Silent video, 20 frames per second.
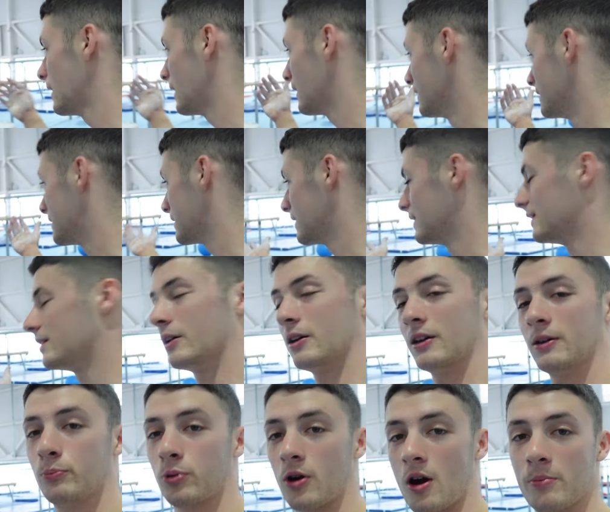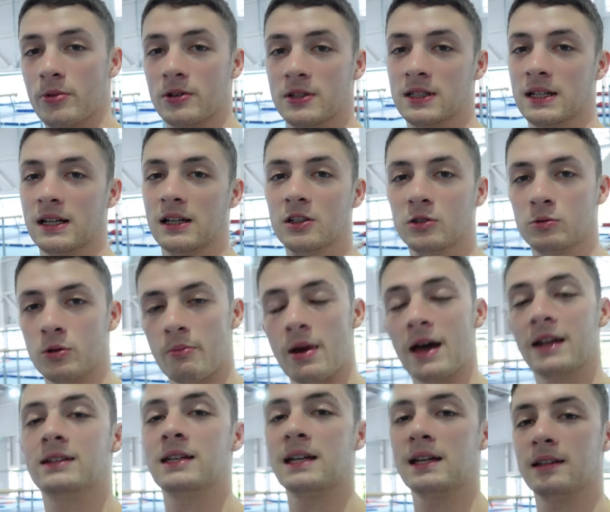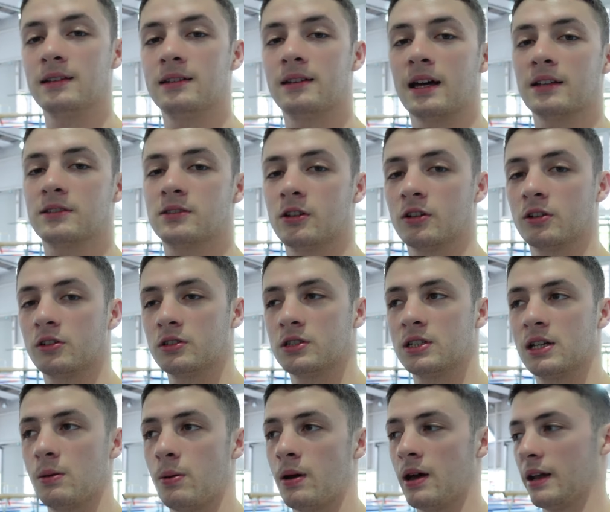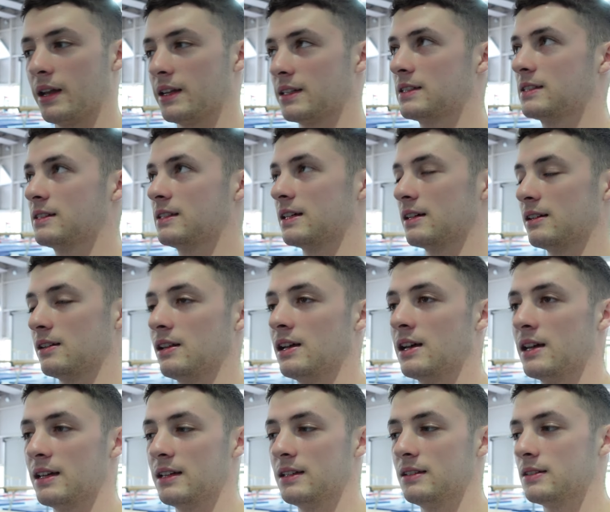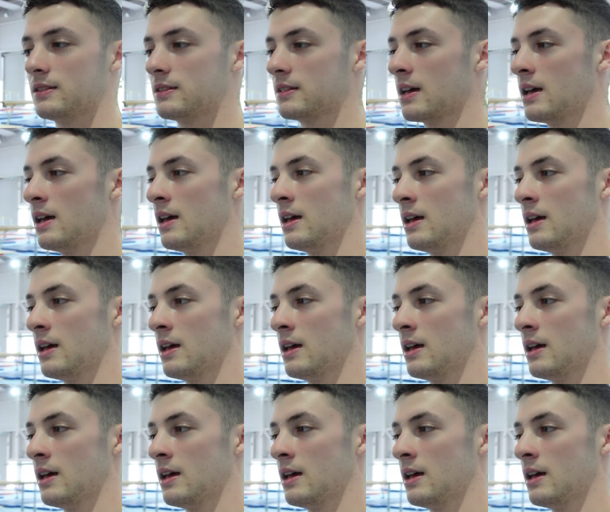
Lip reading: and in the proper skills, we maintained that circle shape, and it still is